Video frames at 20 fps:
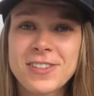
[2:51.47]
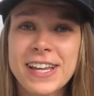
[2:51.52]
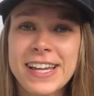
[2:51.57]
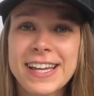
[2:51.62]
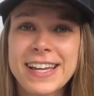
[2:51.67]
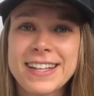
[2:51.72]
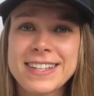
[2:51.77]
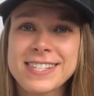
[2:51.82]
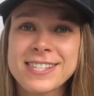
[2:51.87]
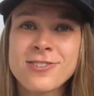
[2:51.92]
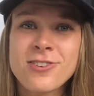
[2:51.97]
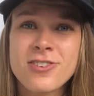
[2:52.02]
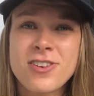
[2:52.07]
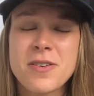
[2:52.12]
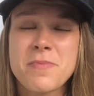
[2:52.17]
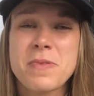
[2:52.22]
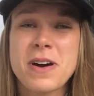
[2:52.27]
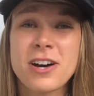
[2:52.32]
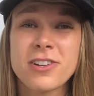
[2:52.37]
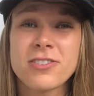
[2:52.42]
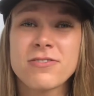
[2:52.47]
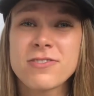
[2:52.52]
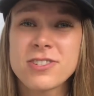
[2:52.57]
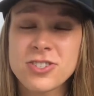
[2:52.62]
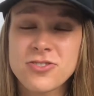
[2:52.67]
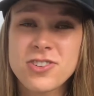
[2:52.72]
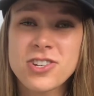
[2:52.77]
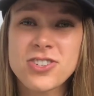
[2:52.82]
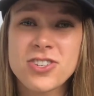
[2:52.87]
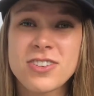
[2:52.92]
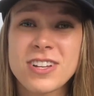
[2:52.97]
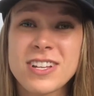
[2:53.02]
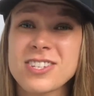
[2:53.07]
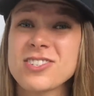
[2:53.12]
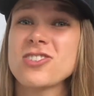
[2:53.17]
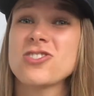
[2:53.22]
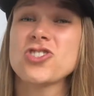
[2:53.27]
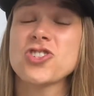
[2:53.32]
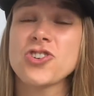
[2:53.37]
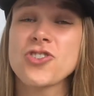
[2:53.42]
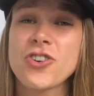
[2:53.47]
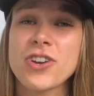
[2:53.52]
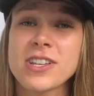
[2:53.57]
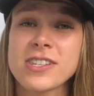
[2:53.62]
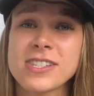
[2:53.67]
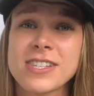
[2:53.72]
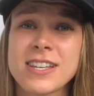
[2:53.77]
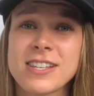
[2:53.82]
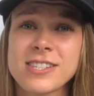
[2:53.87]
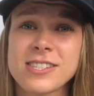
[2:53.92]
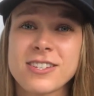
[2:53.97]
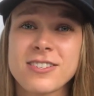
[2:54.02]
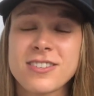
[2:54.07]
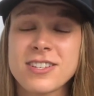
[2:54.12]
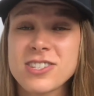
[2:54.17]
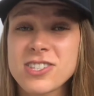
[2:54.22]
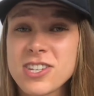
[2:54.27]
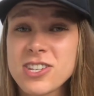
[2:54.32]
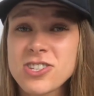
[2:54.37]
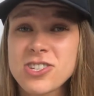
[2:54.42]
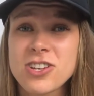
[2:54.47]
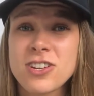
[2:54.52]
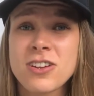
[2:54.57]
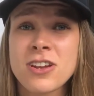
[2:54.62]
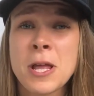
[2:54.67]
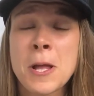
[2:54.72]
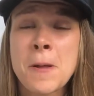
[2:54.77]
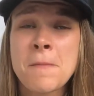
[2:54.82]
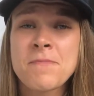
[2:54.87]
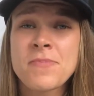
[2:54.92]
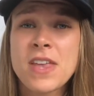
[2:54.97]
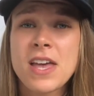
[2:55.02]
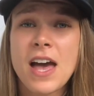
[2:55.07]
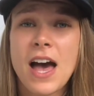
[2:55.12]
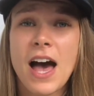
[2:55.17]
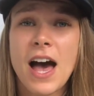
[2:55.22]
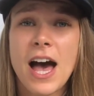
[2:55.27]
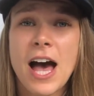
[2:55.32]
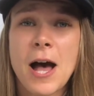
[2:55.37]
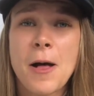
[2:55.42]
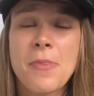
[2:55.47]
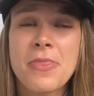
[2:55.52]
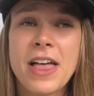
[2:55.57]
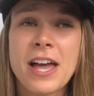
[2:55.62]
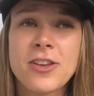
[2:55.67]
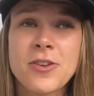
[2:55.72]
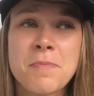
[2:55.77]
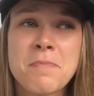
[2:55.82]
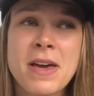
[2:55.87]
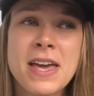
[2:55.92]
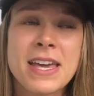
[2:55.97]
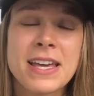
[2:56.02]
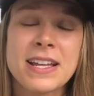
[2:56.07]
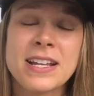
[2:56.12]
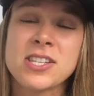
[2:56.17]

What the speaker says: Like, it's not about the restriction, it's a choice, it's a decision that you make.